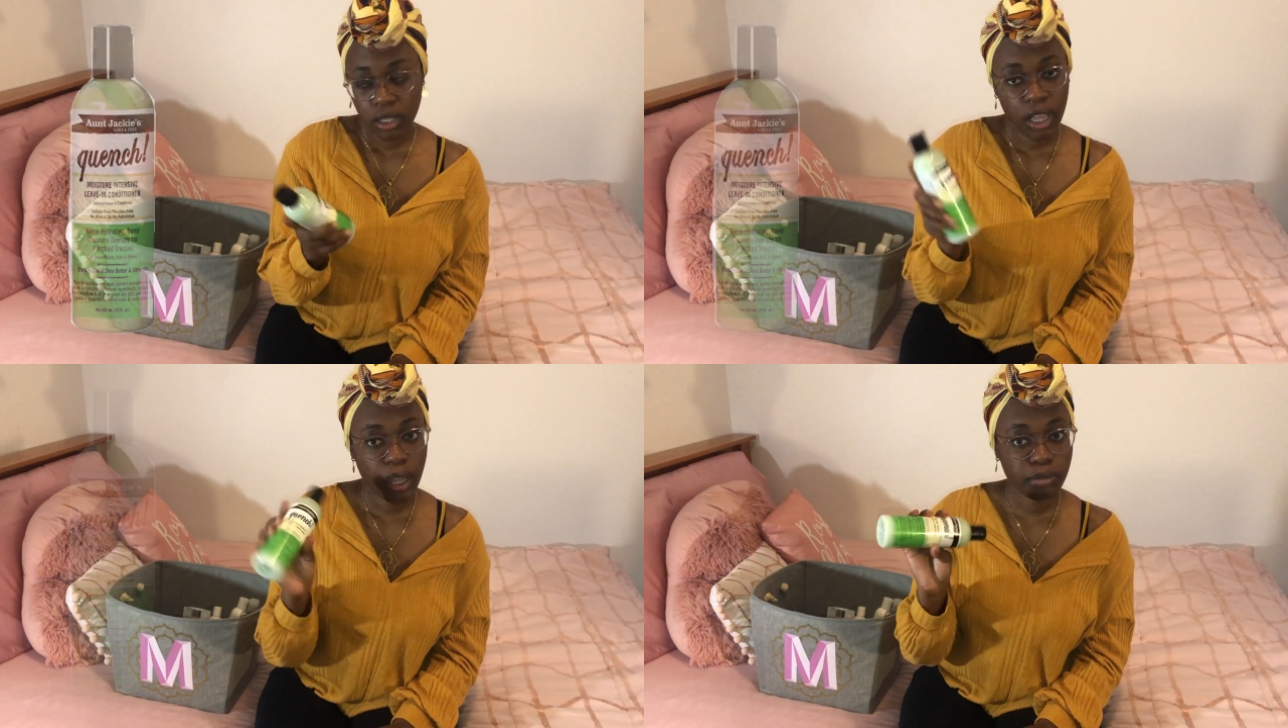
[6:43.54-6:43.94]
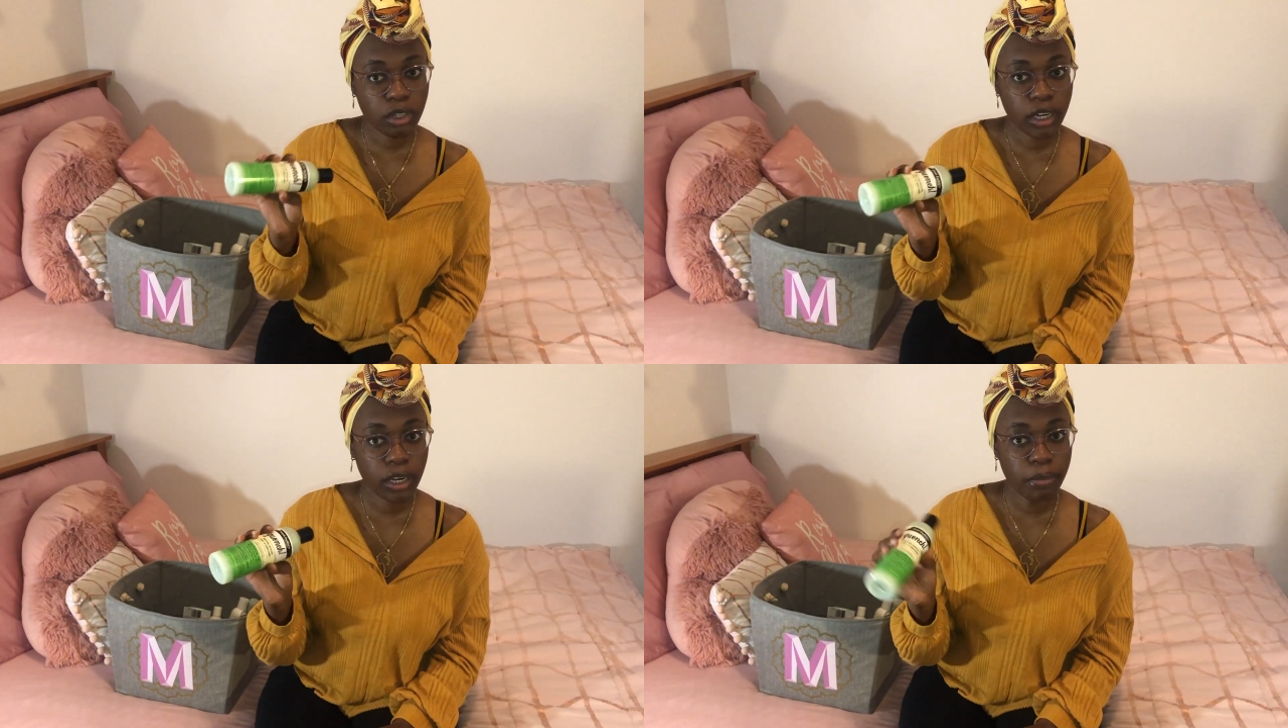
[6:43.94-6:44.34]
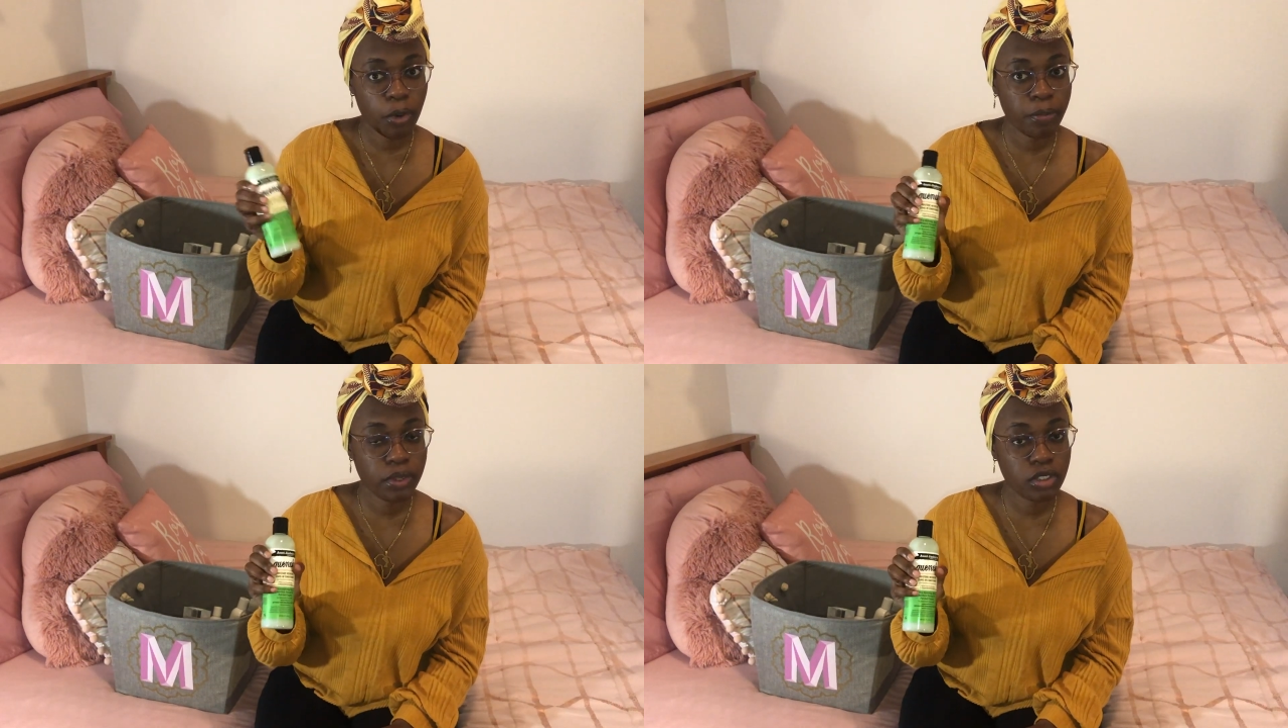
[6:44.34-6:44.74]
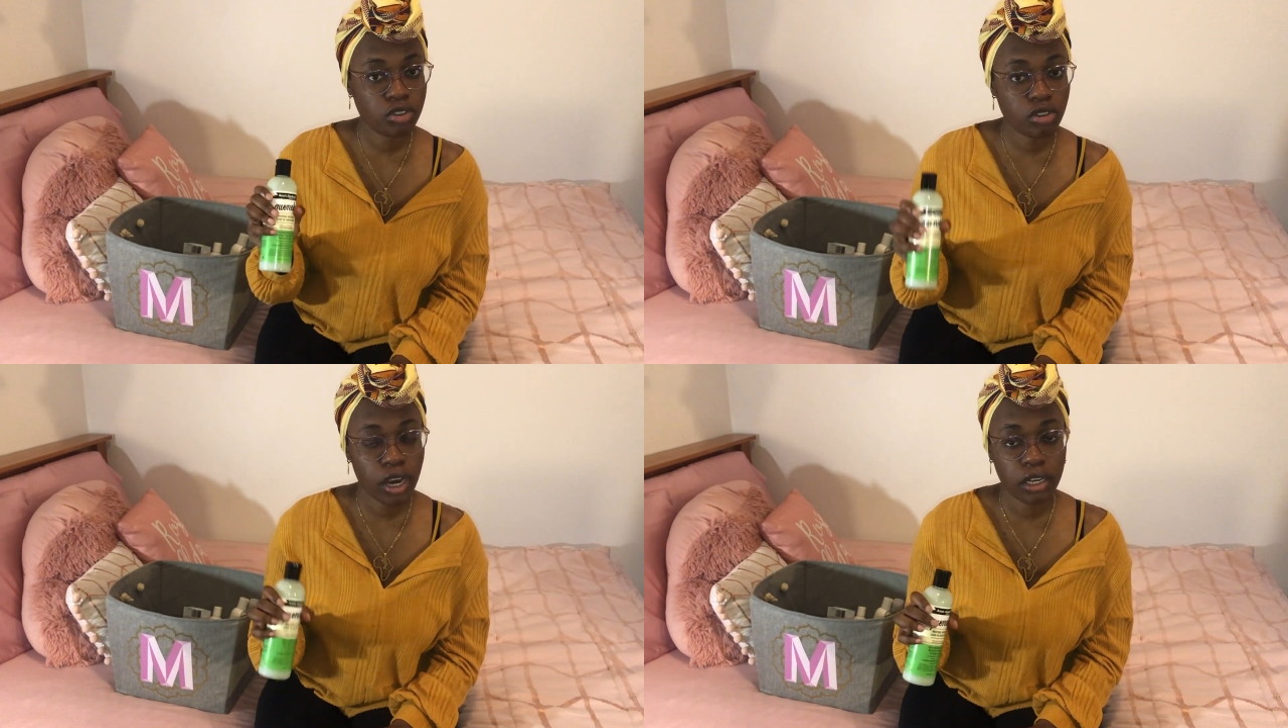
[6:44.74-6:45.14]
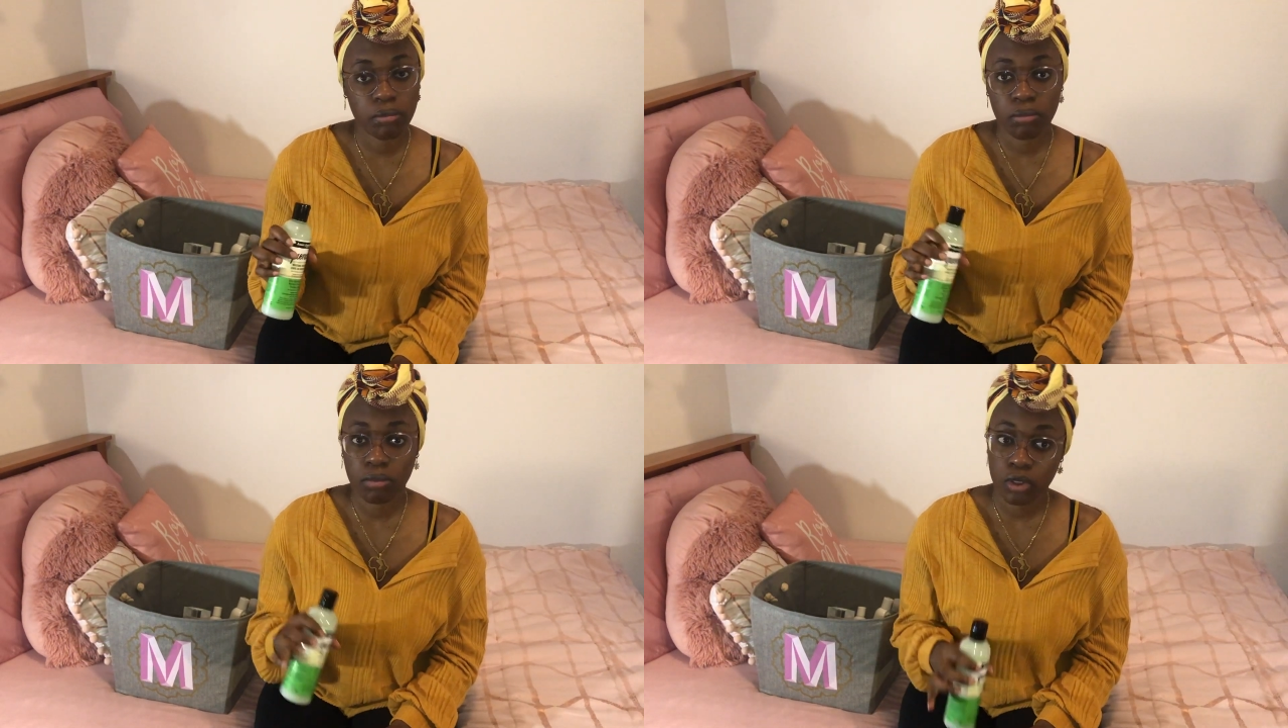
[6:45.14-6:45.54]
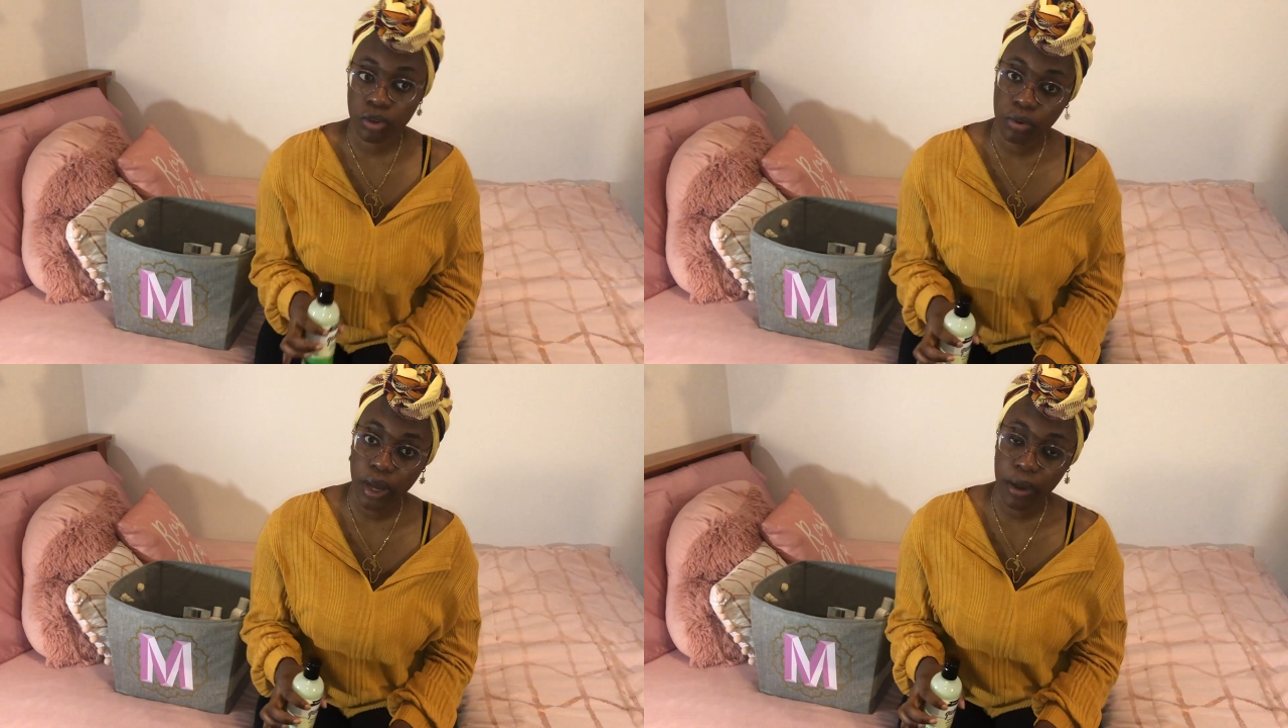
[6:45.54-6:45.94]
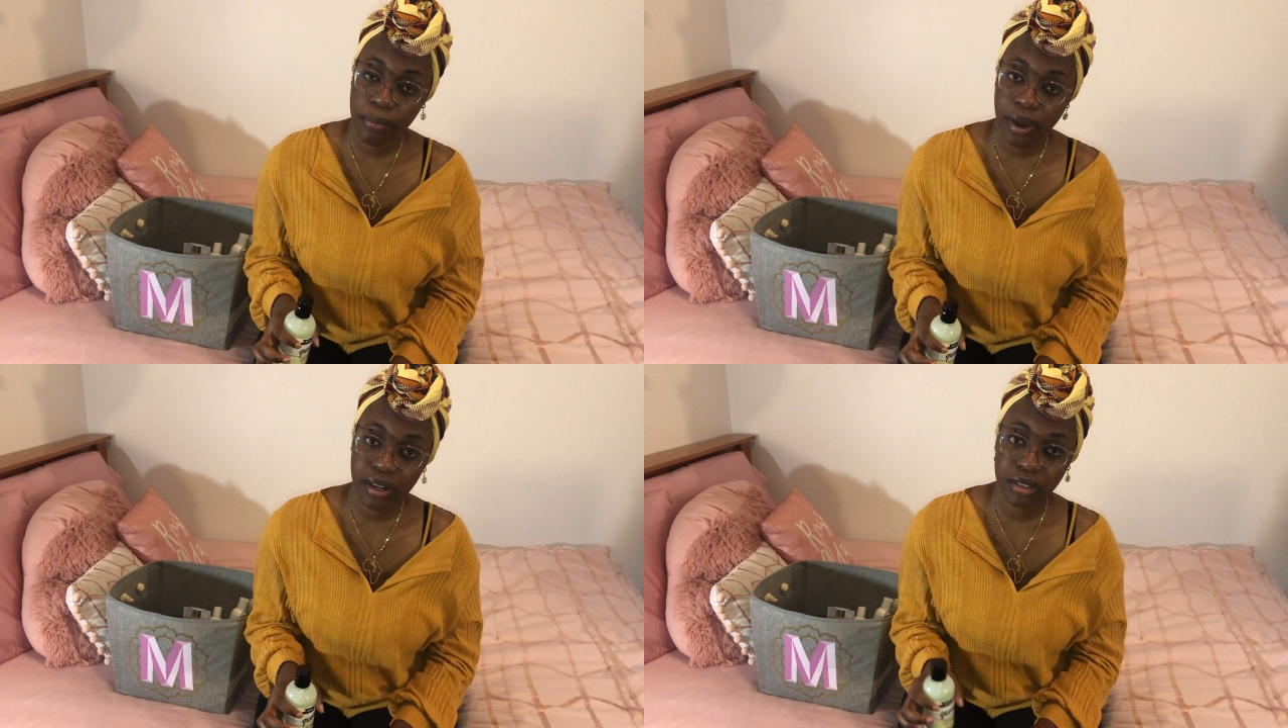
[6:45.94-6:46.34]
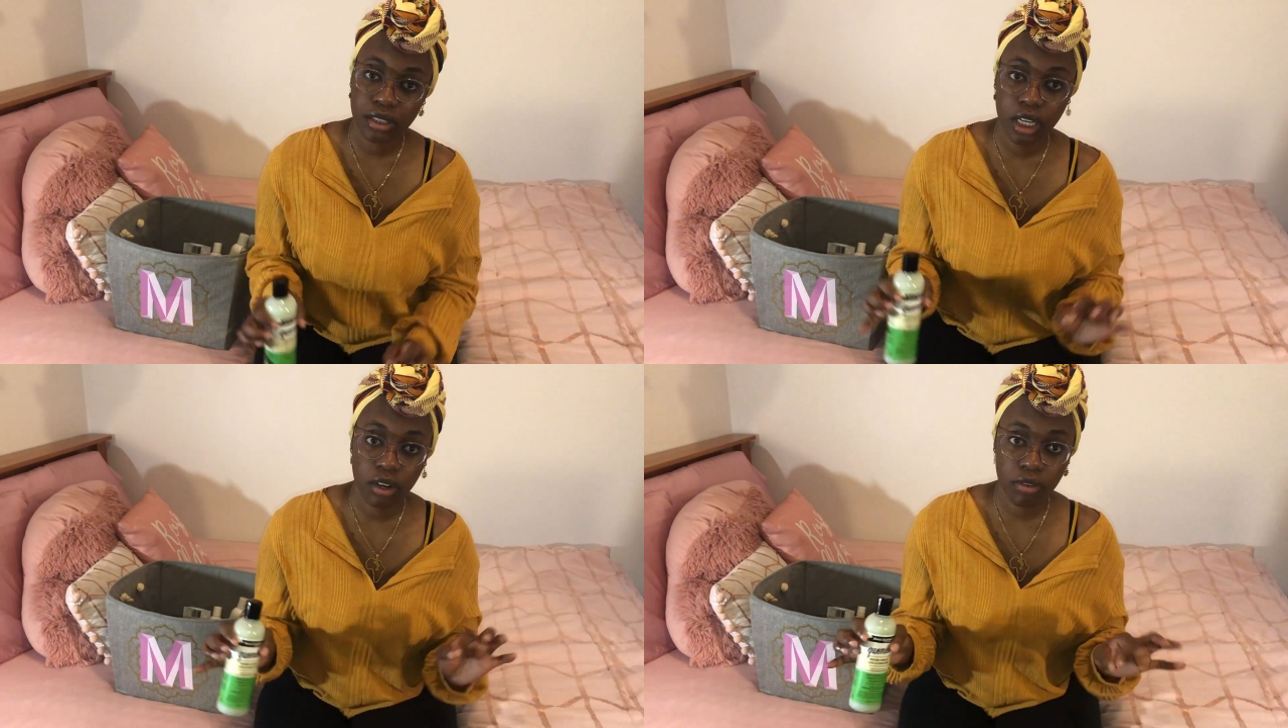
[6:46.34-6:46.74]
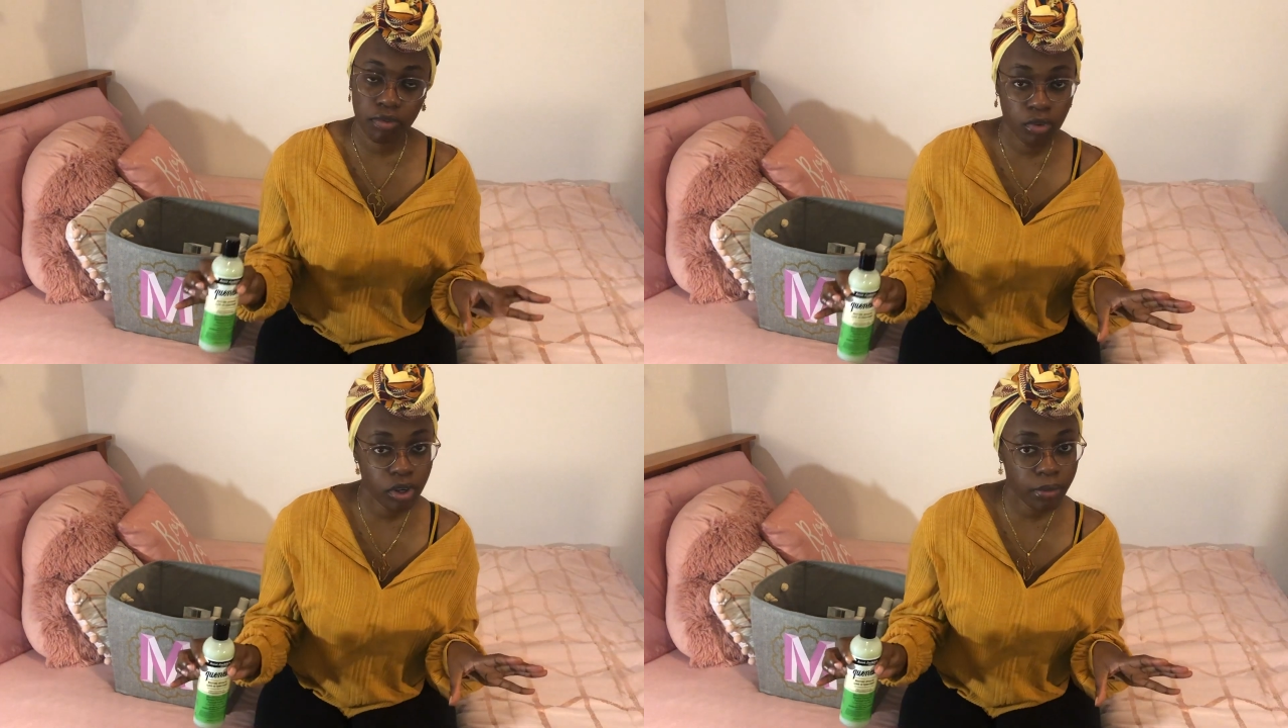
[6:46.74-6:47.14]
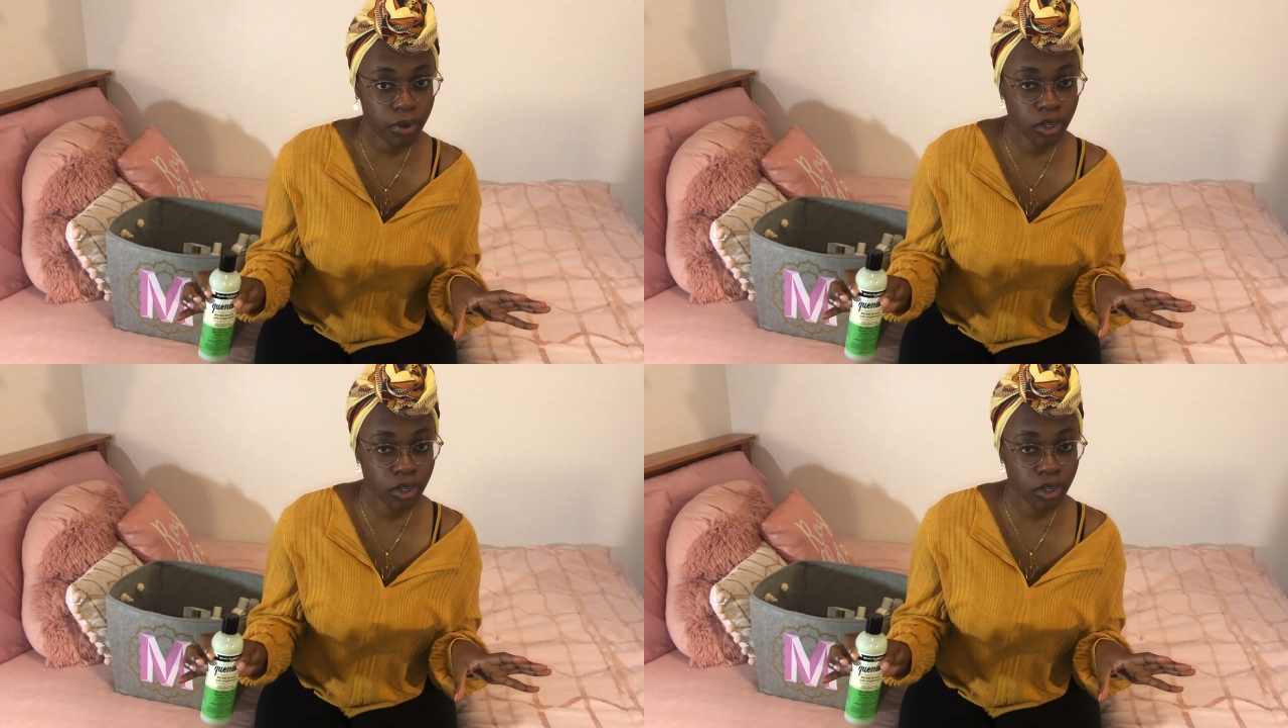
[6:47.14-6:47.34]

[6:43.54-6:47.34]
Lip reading: I'm open to trying new hair products that are affordable,